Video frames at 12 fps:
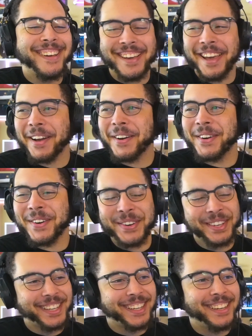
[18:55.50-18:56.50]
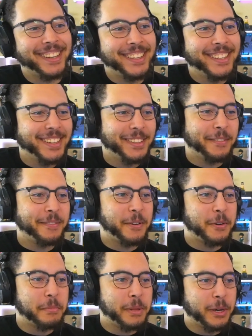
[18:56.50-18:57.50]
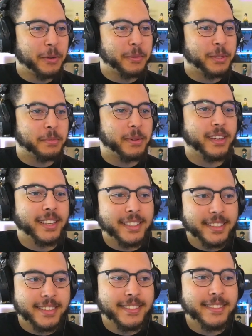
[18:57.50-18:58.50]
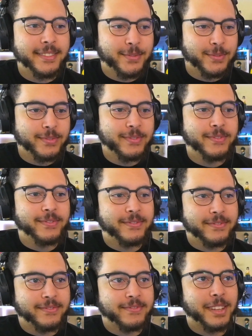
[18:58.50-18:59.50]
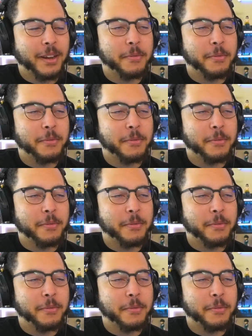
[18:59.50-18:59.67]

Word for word: Hell yeah. Full-blown respect. I